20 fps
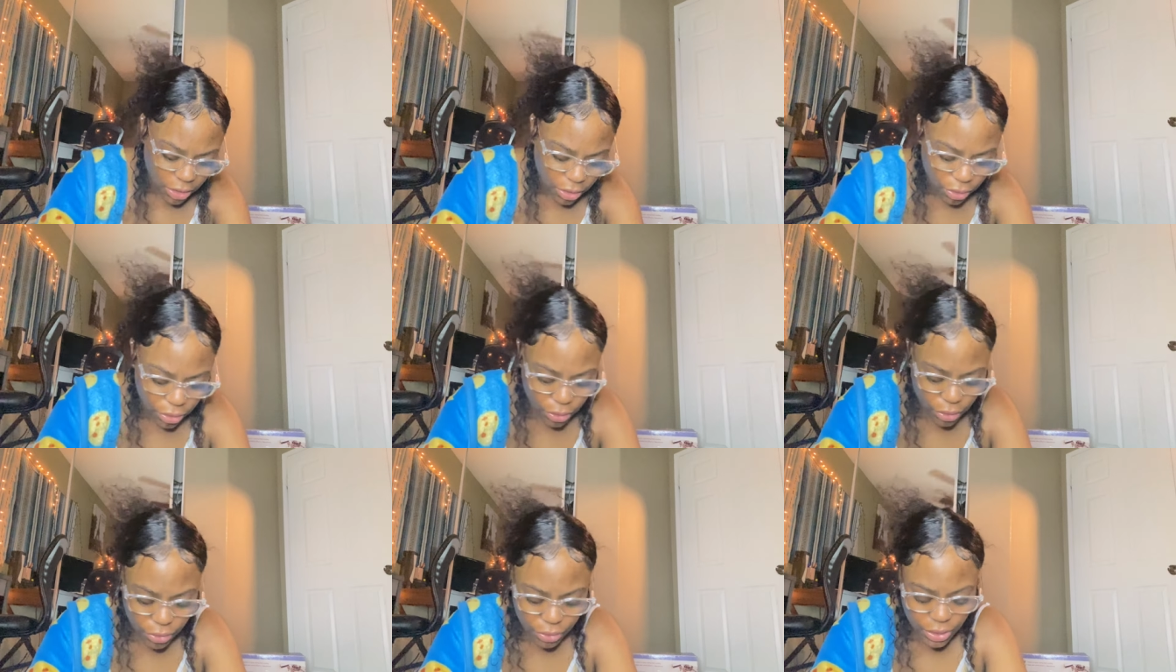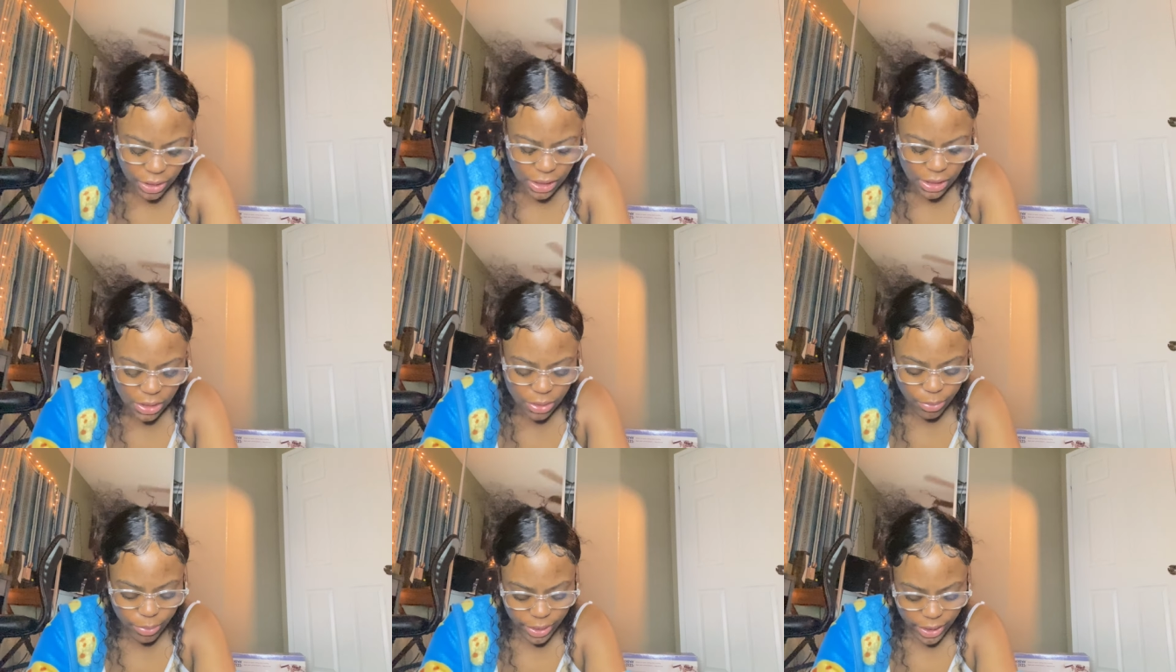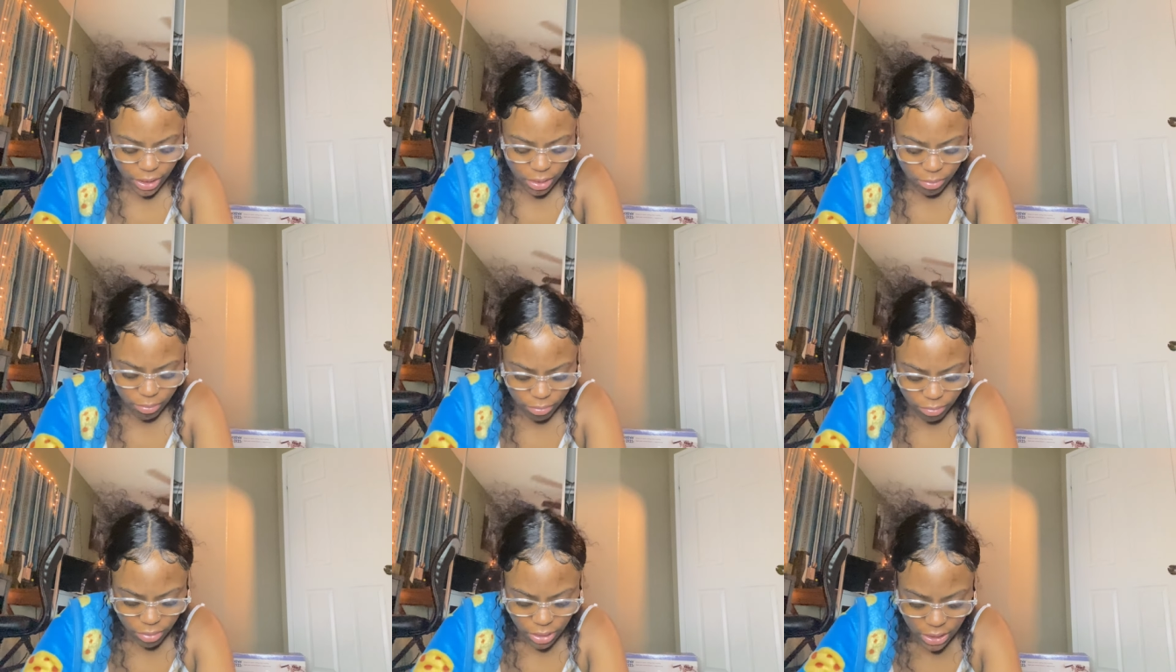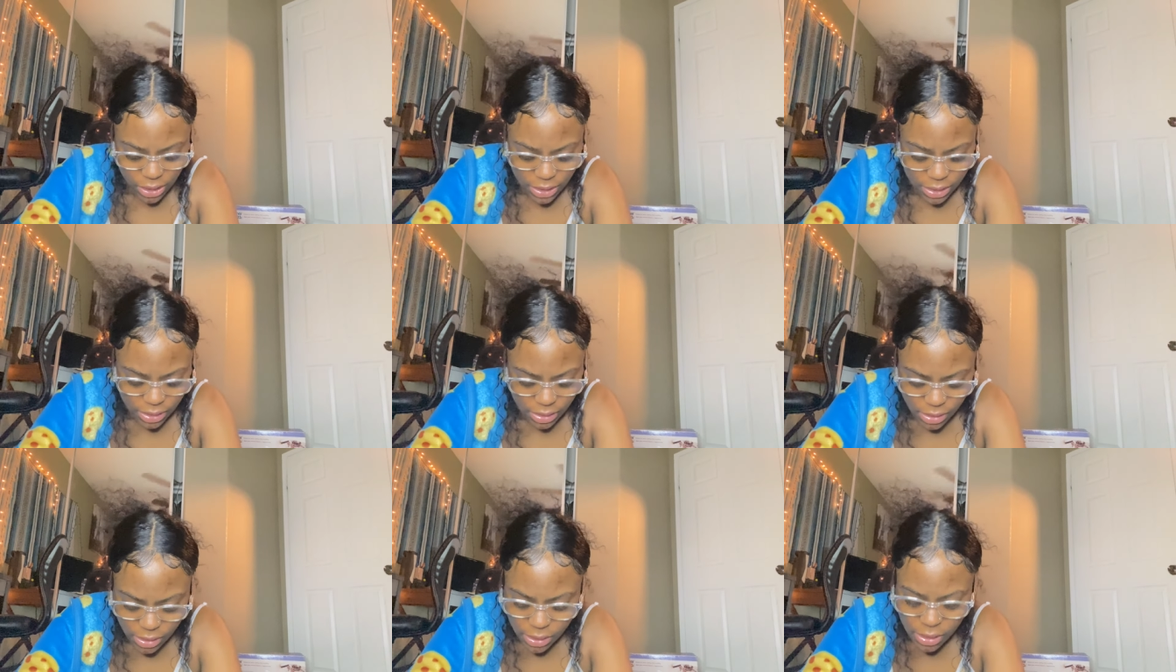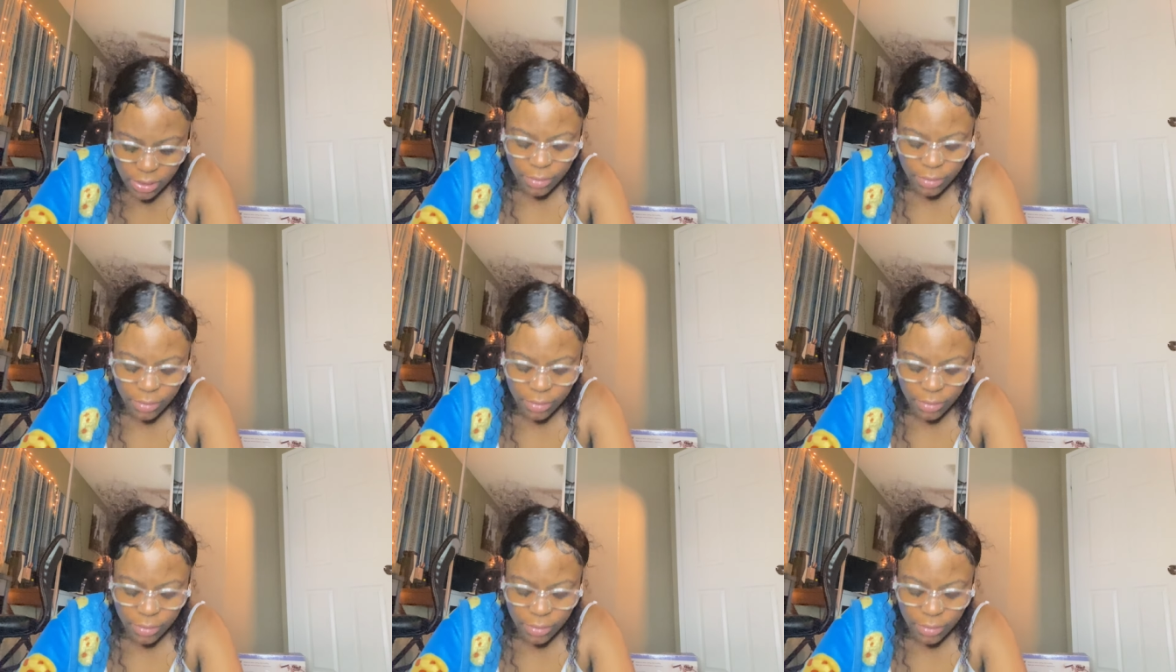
to throw these away because